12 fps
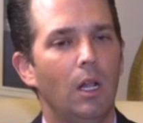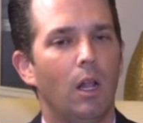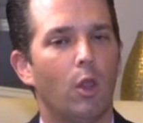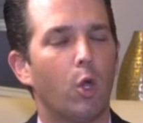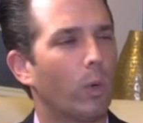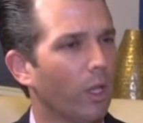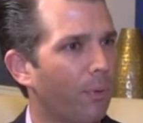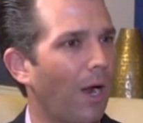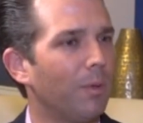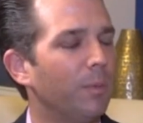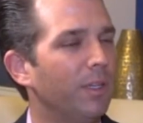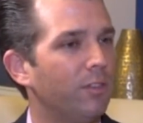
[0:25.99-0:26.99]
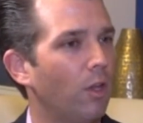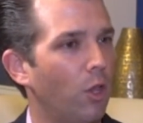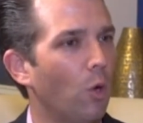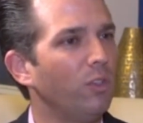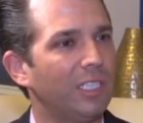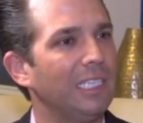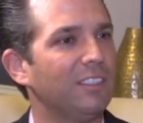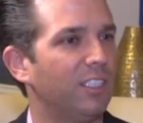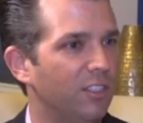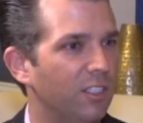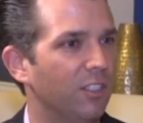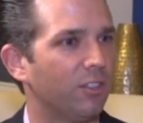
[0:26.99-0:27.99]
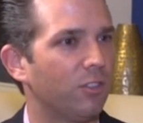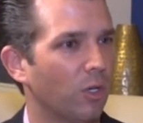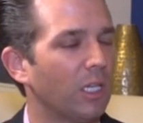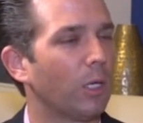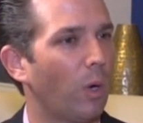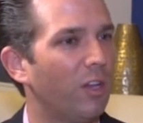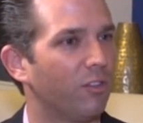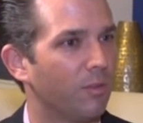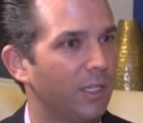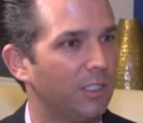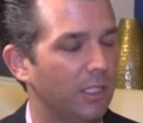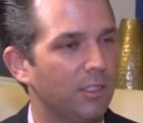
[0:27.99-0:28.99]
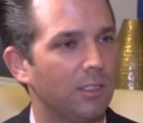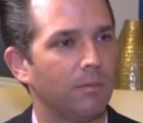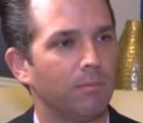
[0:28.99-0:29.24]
The real problem is those things exist. Certainly, racism exists.